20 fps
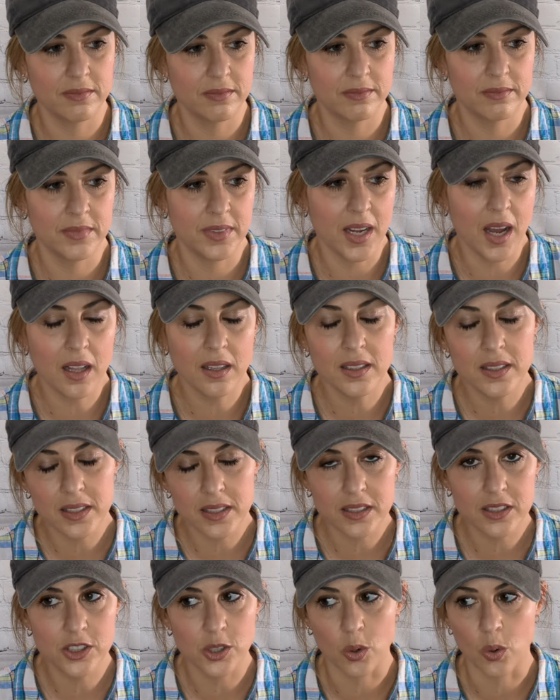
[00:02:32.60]

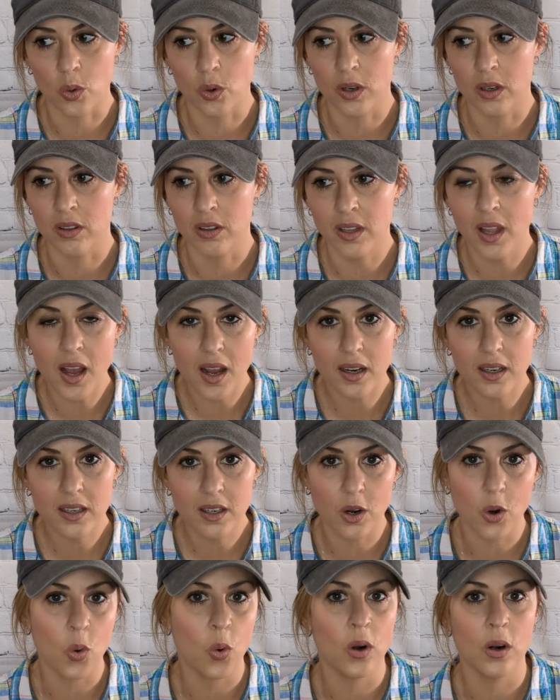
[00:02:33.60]
knowledge or
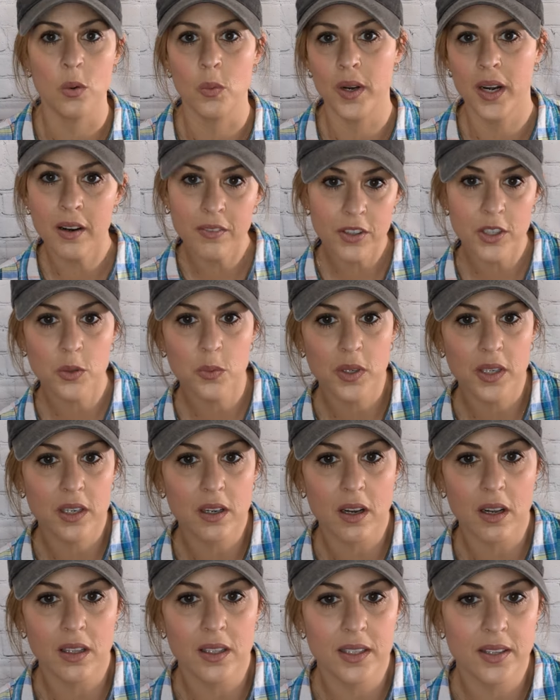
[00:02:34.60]
luck or whatever you want to
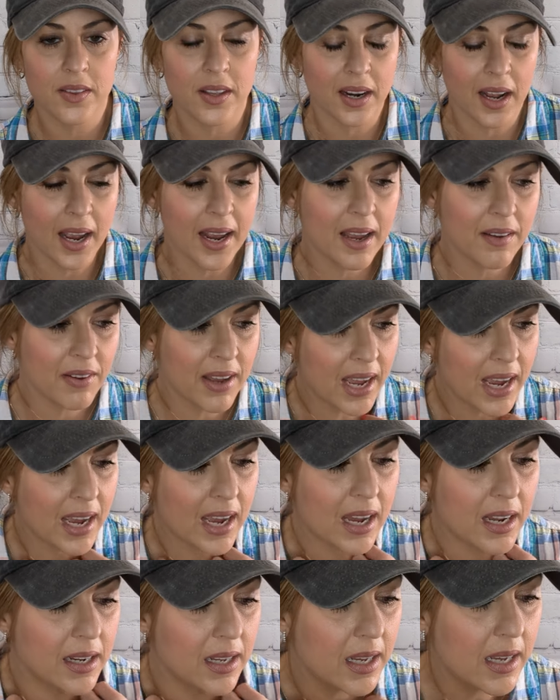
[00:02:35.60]
call it that I have
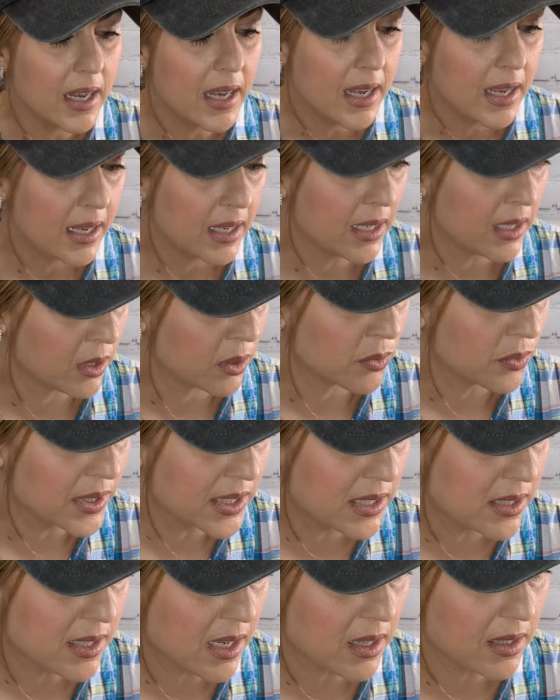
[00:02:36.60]
had in
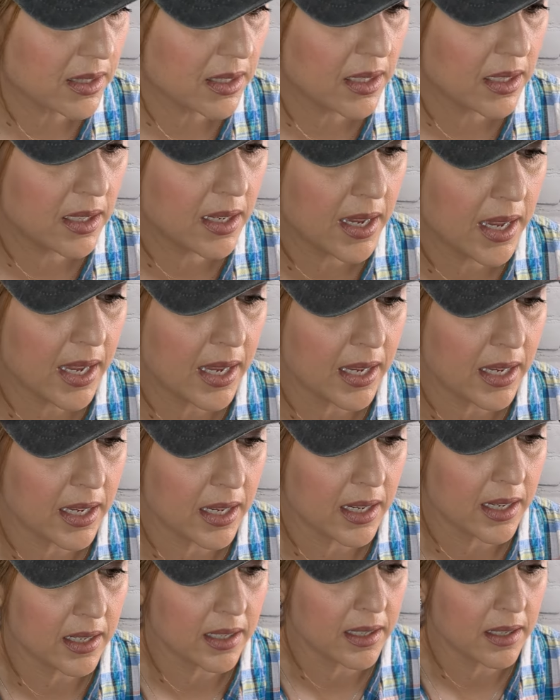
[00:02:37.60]
reselling,
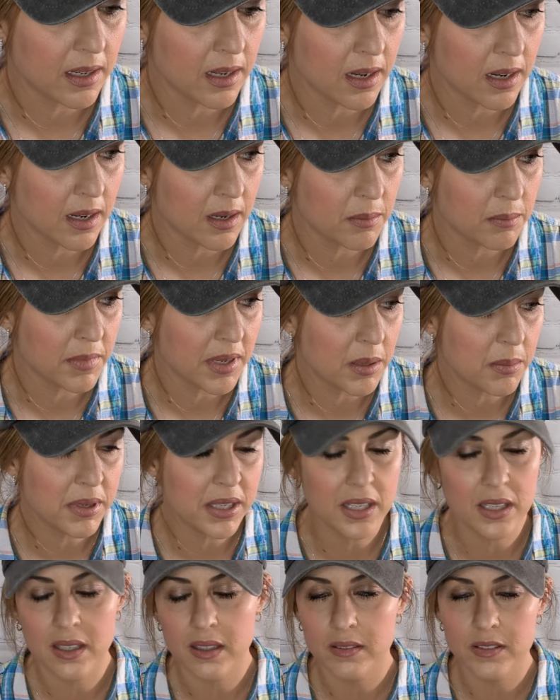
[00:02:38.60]
and
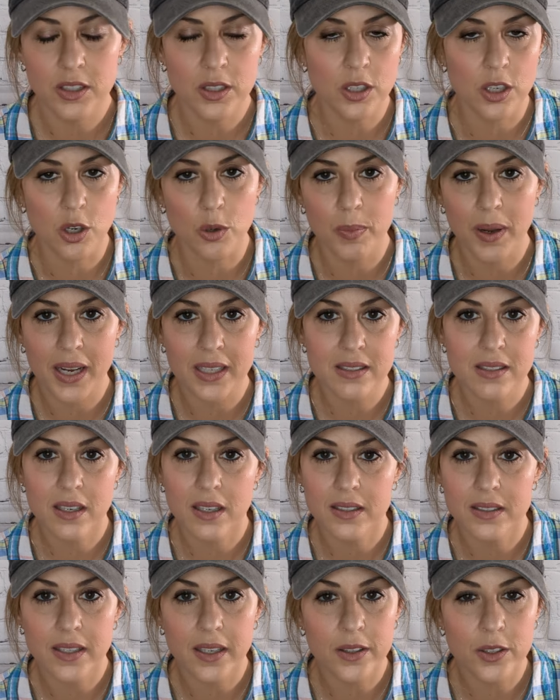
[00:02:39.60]
maybe pass it
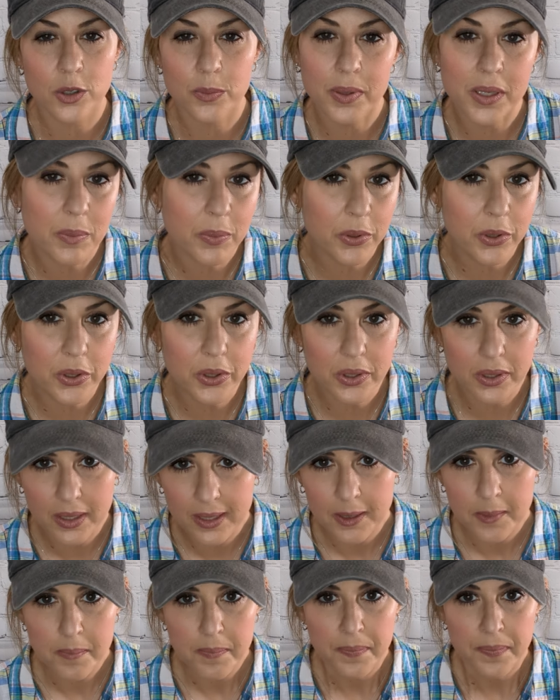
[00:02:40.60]
on to other people.
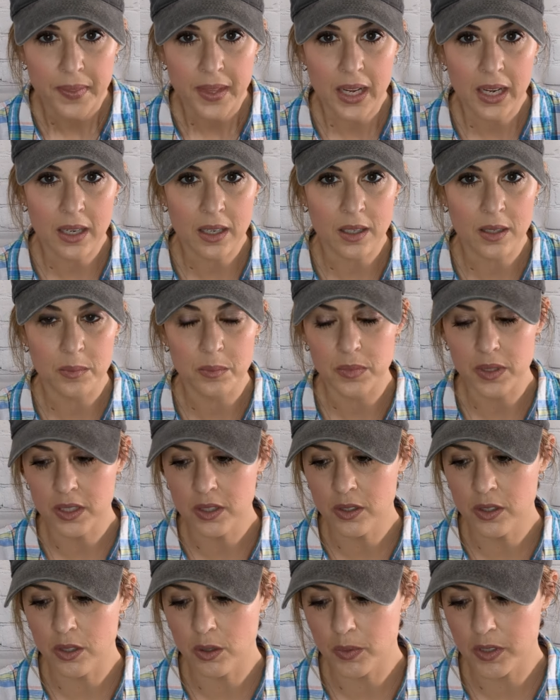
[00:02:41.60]

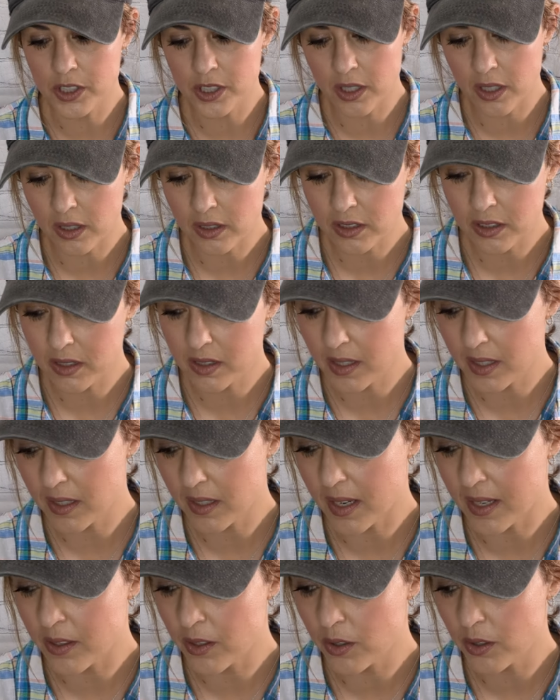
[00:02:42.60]
We should all just
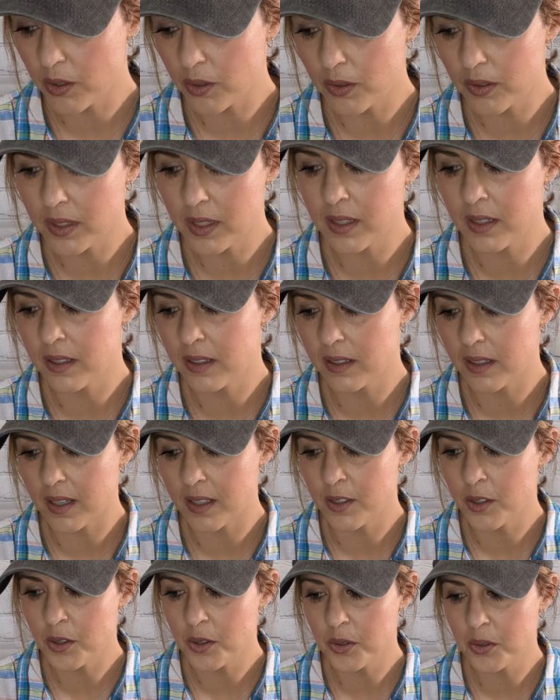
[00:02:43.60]
I
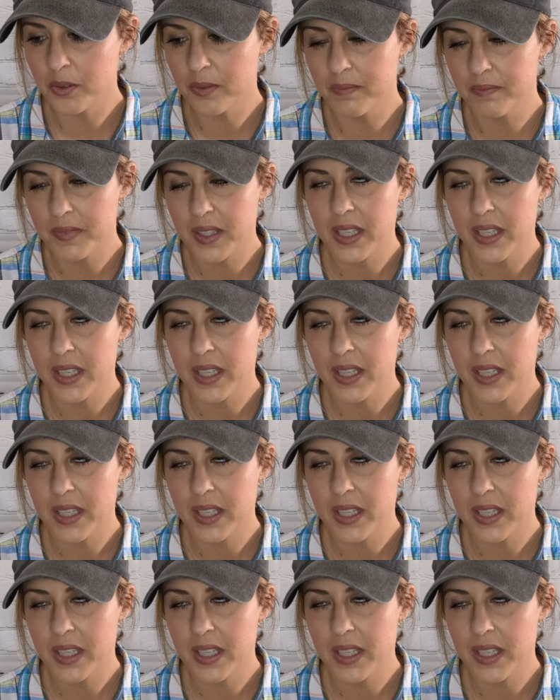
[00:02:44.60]
know